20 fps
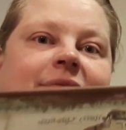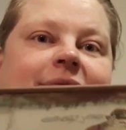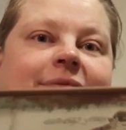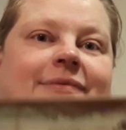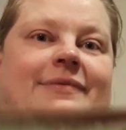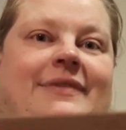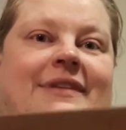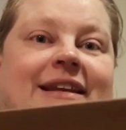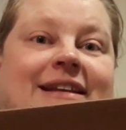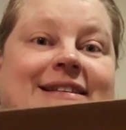
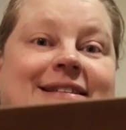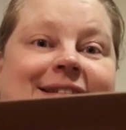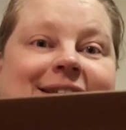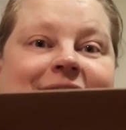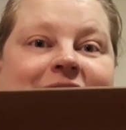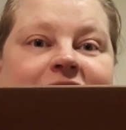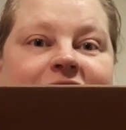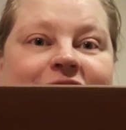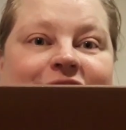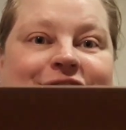this
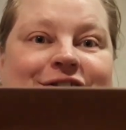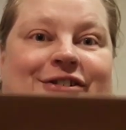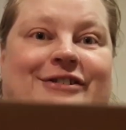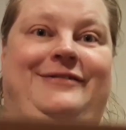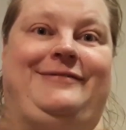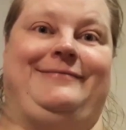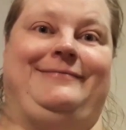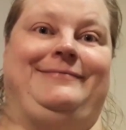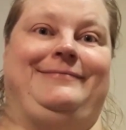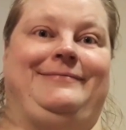color
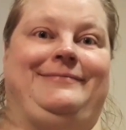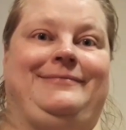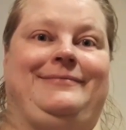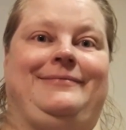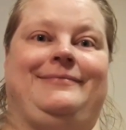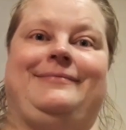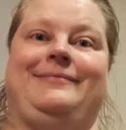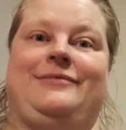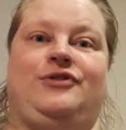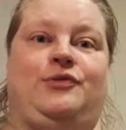
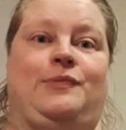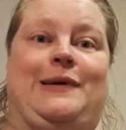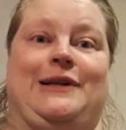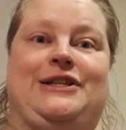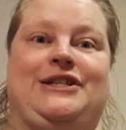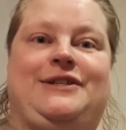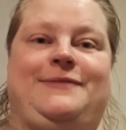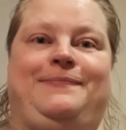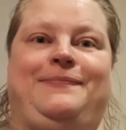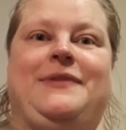too
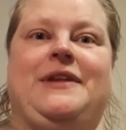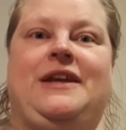much.